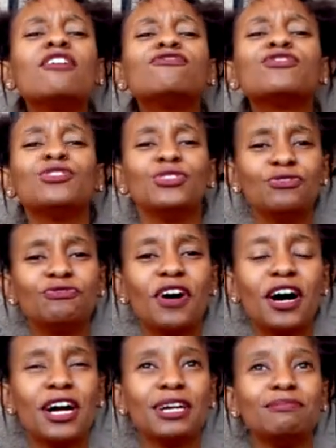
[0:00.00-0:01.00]
good
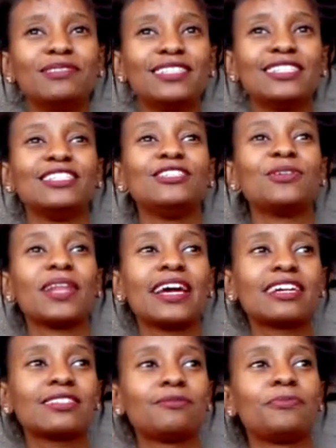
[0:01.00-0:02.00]
vibes, you like
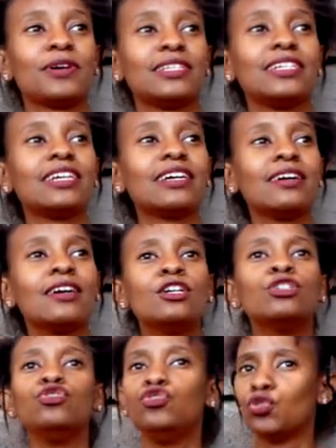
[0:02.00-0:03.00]
spreading
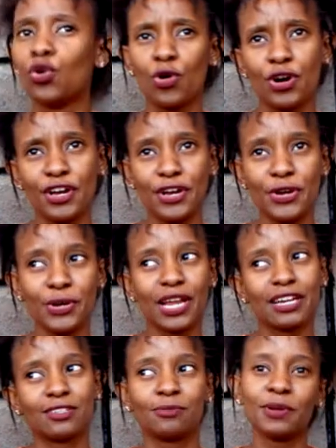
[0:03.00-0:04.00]
joy, you like
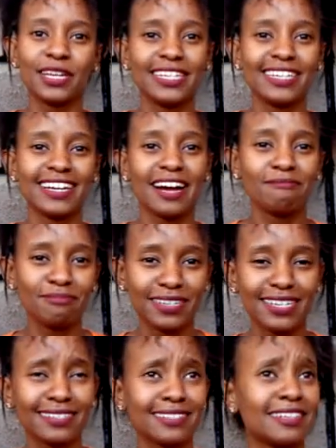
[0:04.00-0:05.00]
spreading happiness.